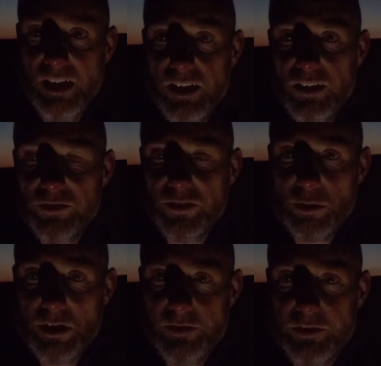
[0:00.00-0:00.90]
So
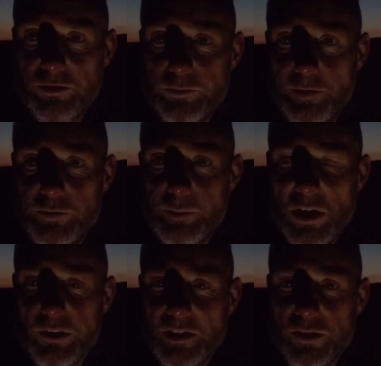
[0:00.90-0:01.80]
this is 50
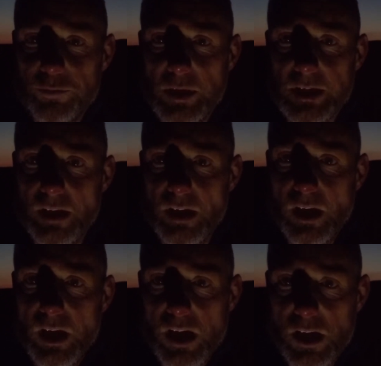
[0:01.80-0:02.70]
miles halfway.
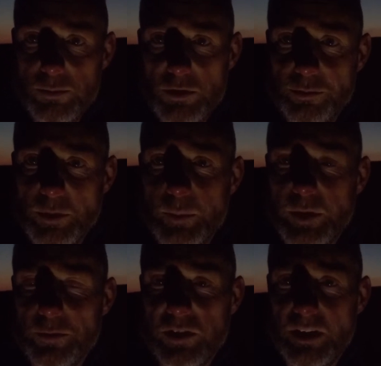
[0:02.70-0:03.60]
As you might be
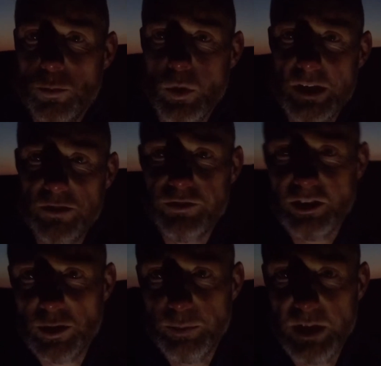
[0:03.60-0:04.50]
able to hear, the wind has
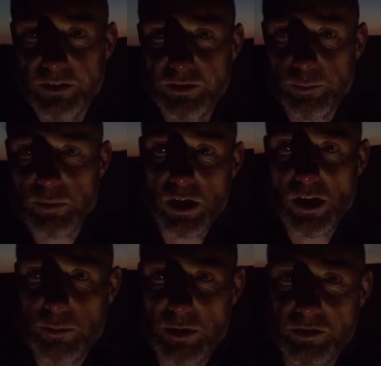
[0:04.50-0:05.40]
certainly picked up.
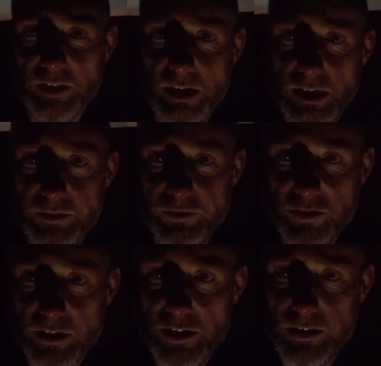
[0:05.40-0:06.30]
It's a clear
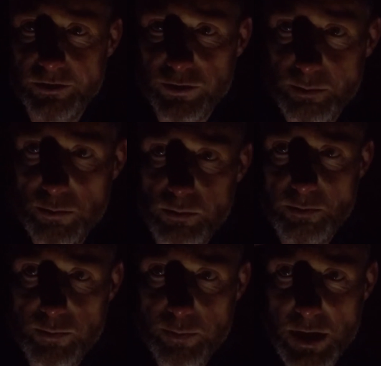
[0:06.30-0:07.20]
sky, there's a
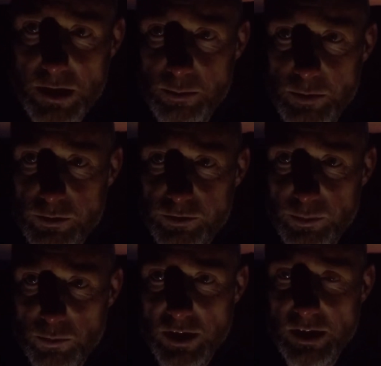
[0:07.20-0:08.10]
moon
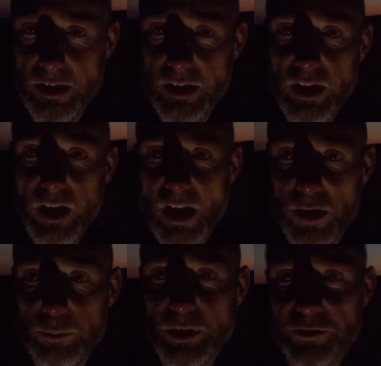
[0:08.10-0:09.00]
somewhere.
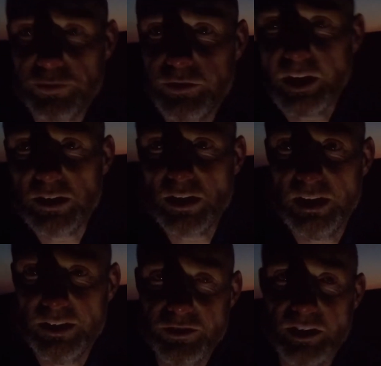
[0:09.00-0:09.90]
There's stayed a
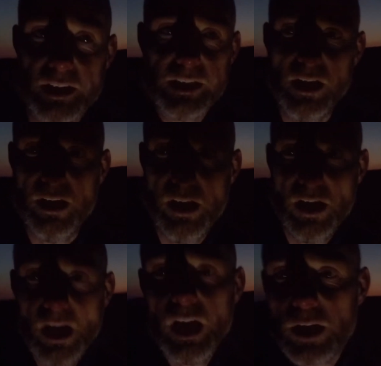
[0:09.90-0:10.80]
clear sky,
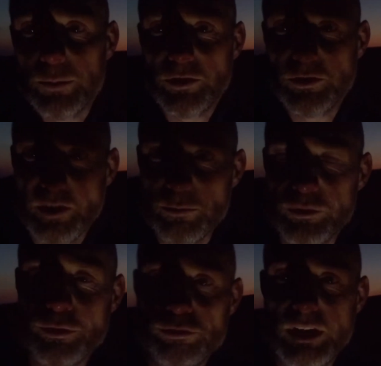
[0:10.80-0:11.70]
so
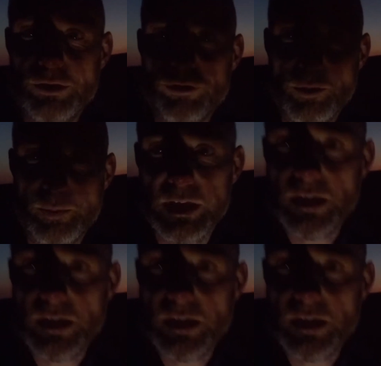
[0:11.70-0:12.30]
temperature's really dropping.